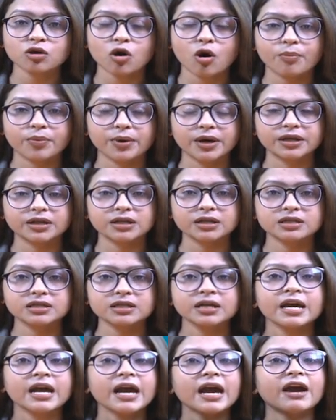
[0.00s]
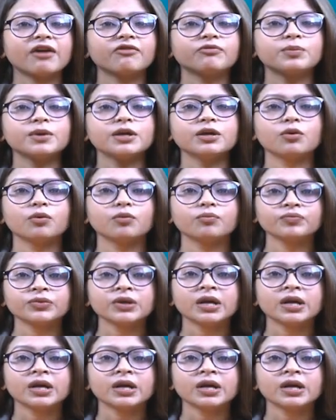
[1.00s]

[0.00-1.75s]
operators FBO